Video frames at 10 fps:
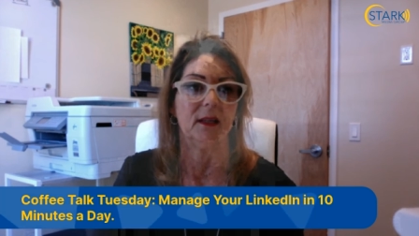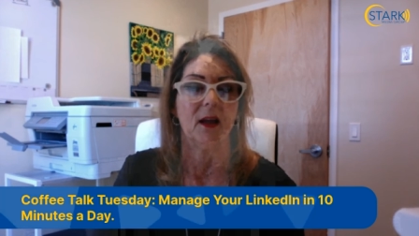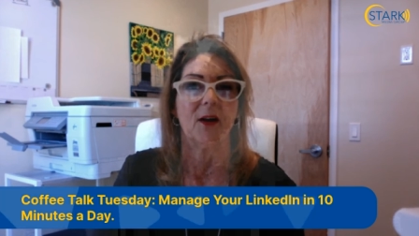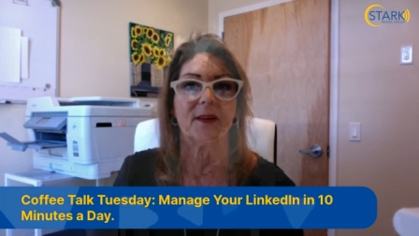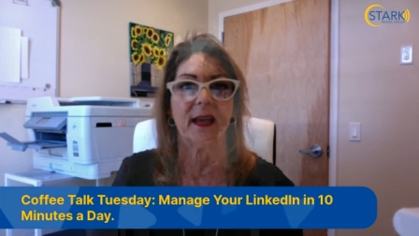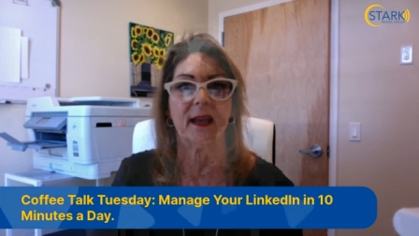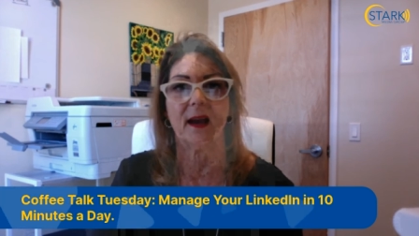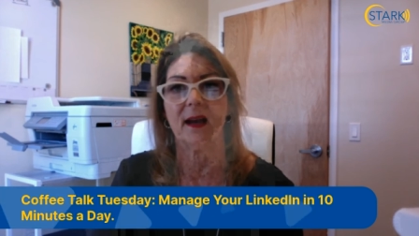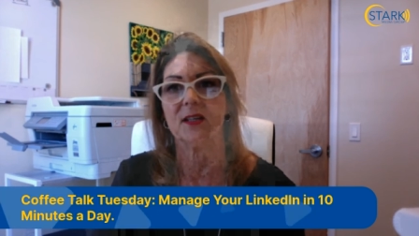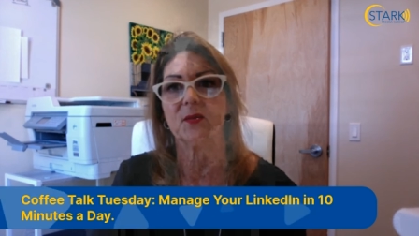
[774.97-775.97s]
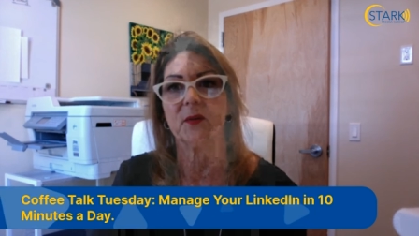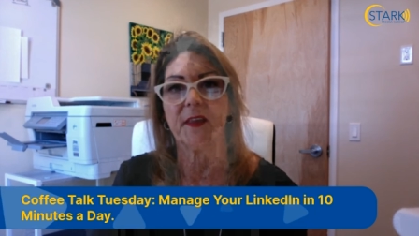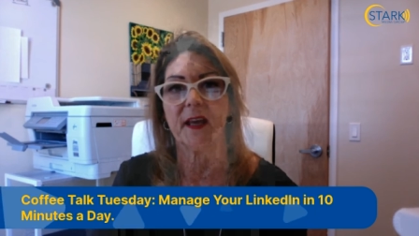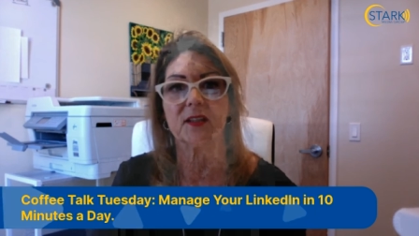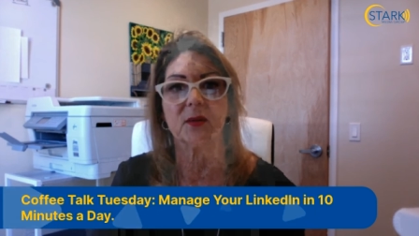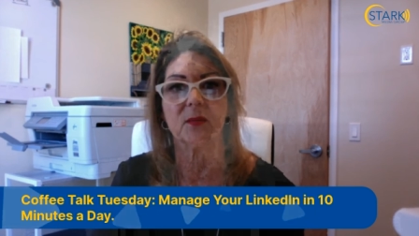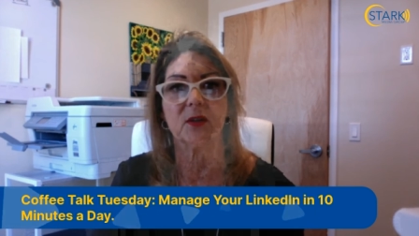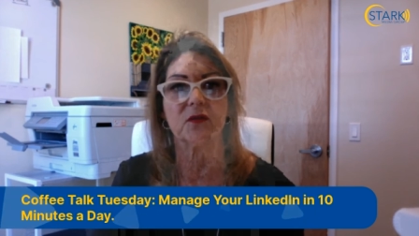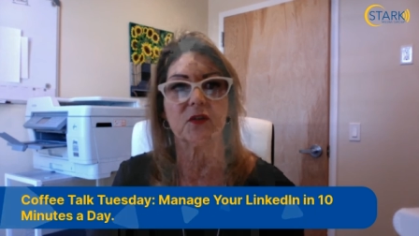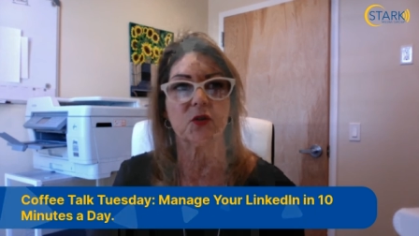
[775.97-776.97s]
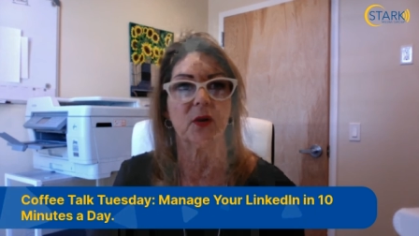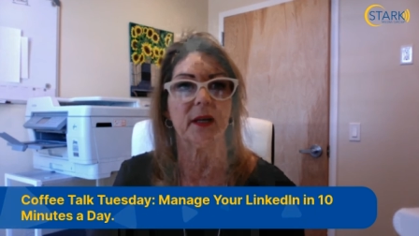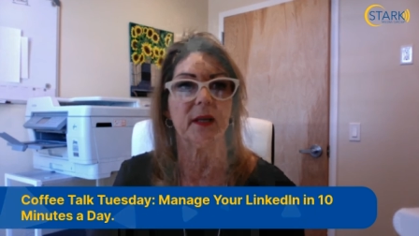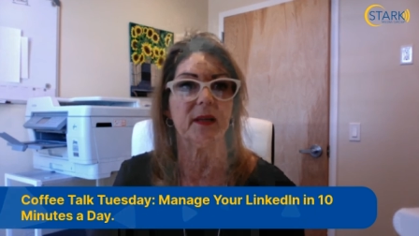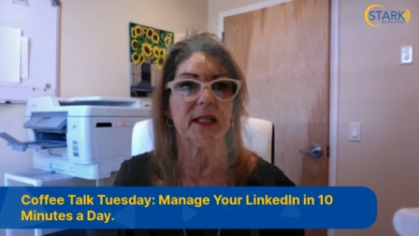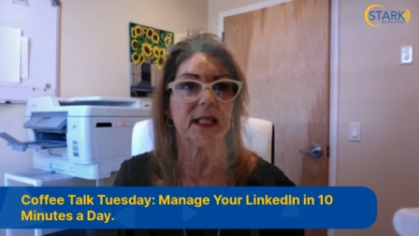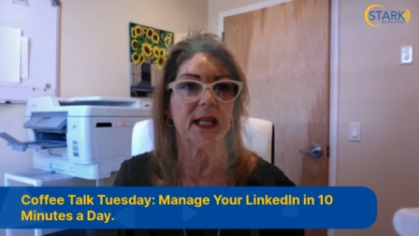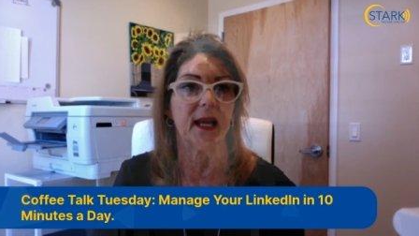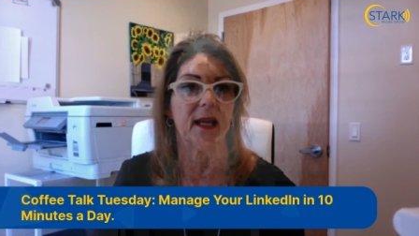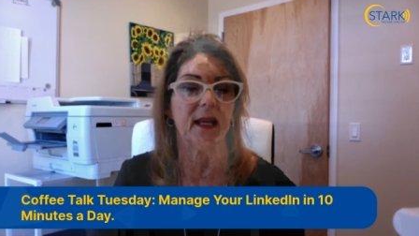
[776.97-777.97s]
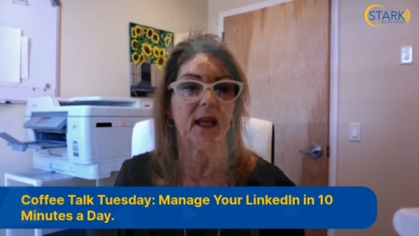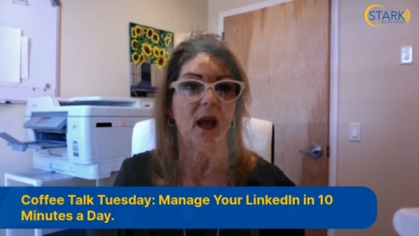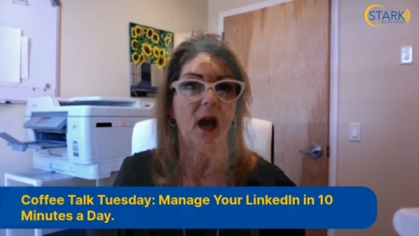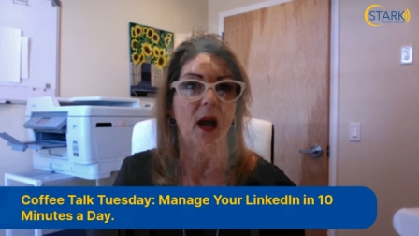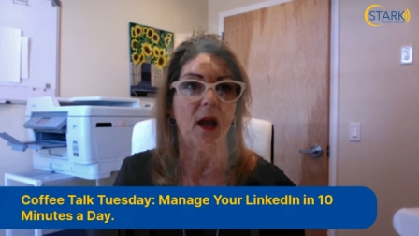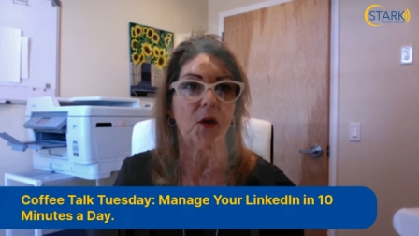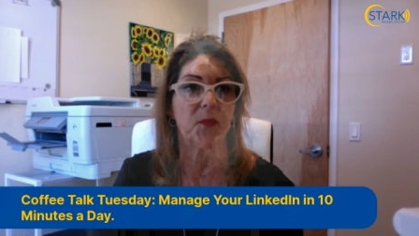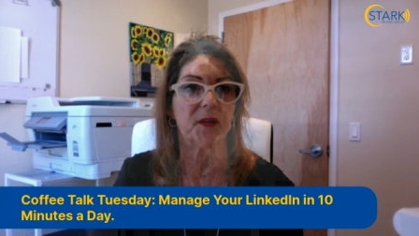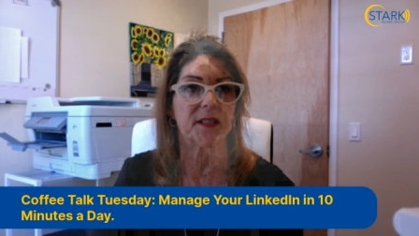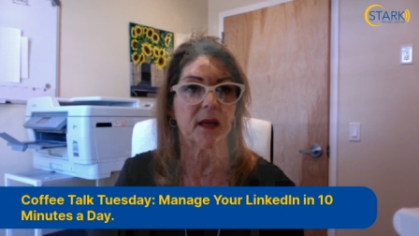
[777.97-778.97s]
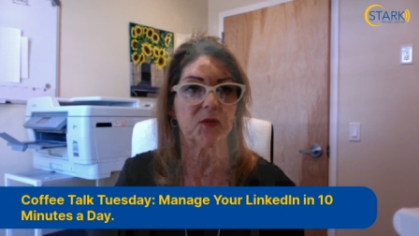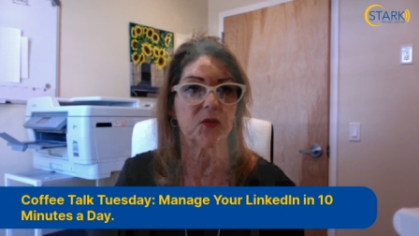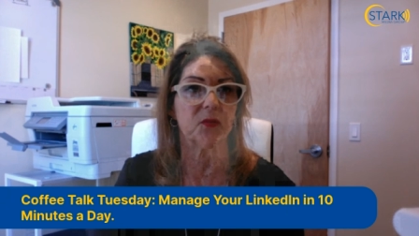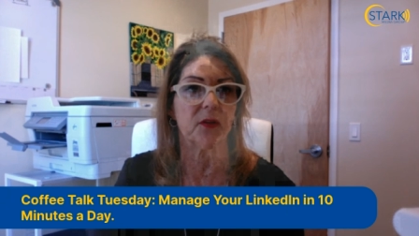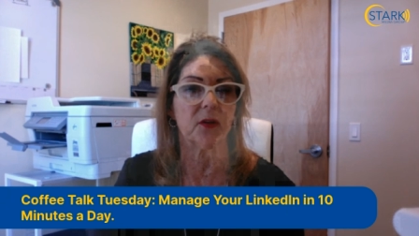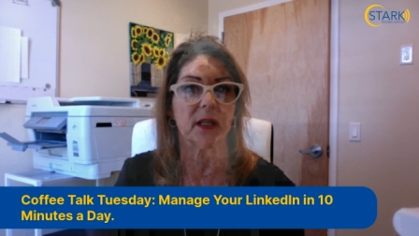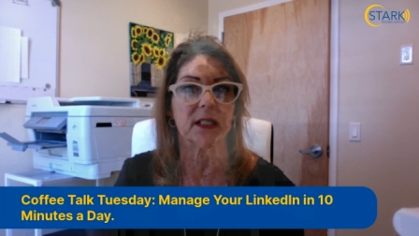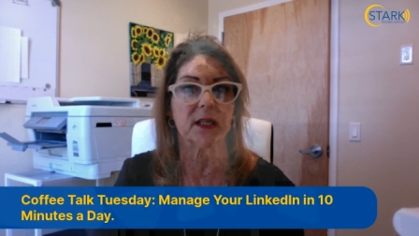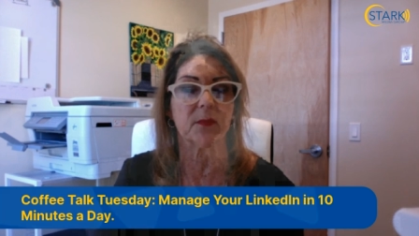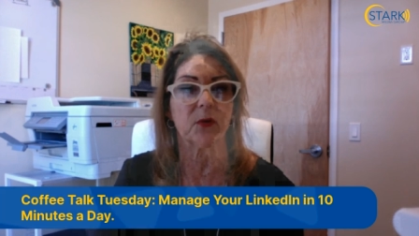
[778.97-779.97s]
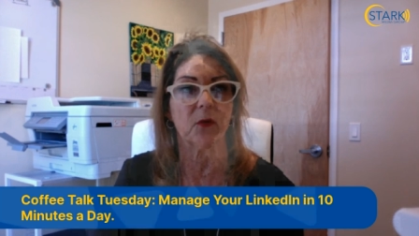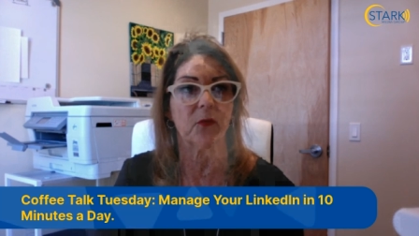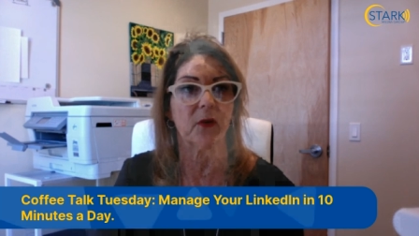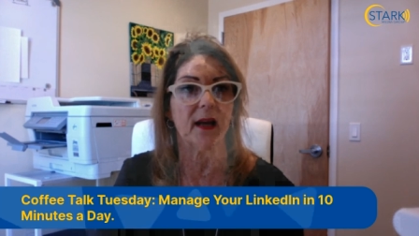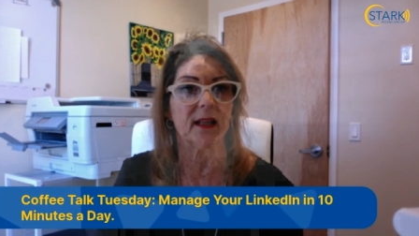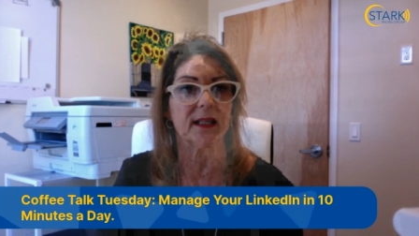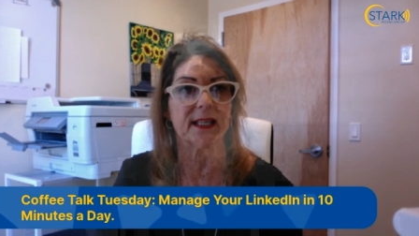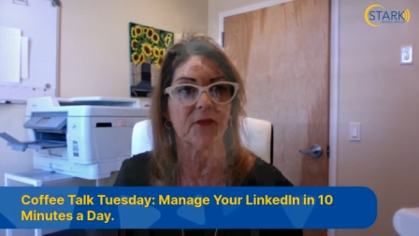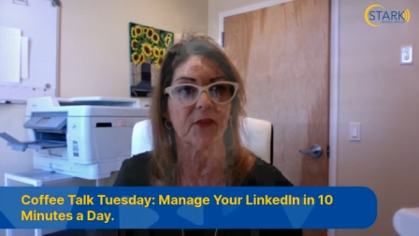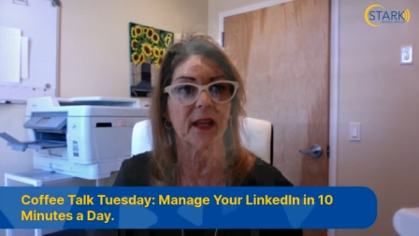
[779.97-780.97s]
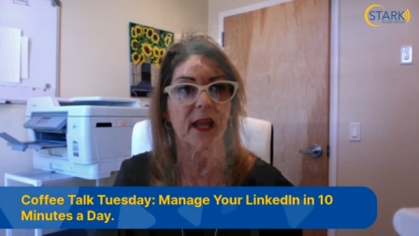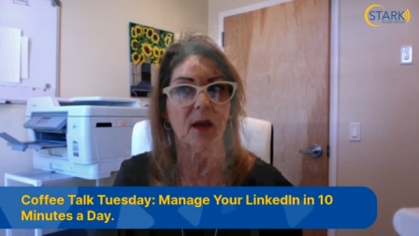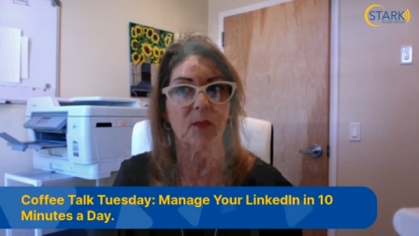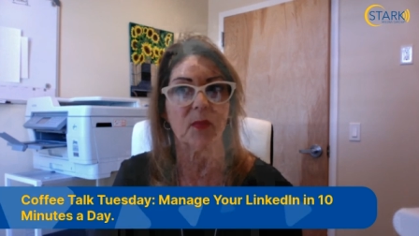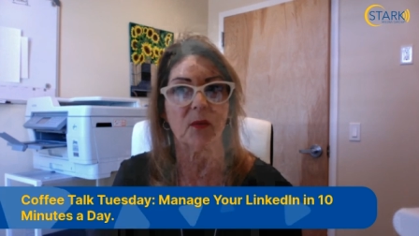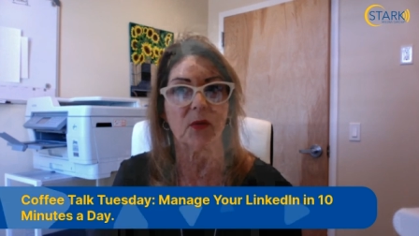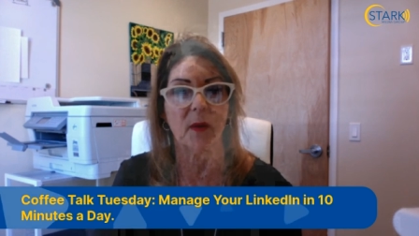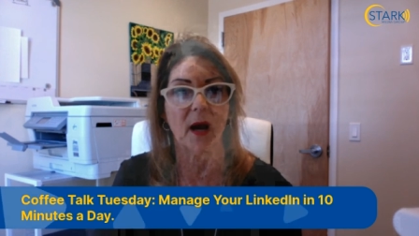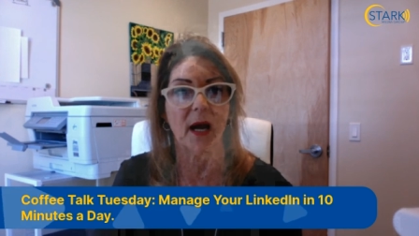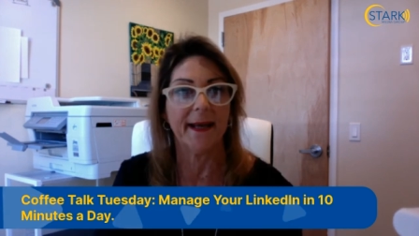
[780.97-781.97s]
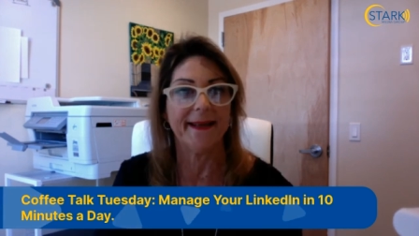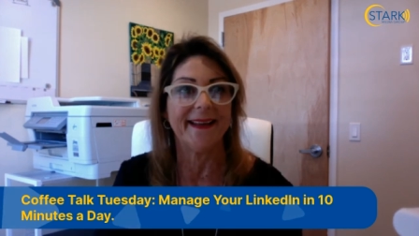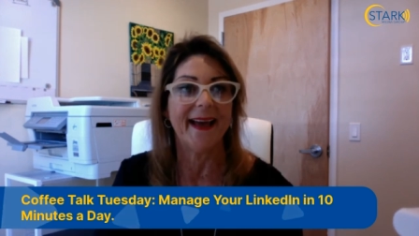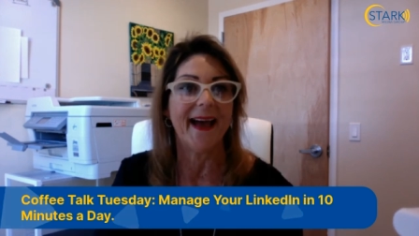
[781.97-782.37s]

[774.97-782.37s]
Okay, guys. Well, thanks so much for joining me today. I hope this helped you with your LinkedIn profile. It definitely helped me with mine.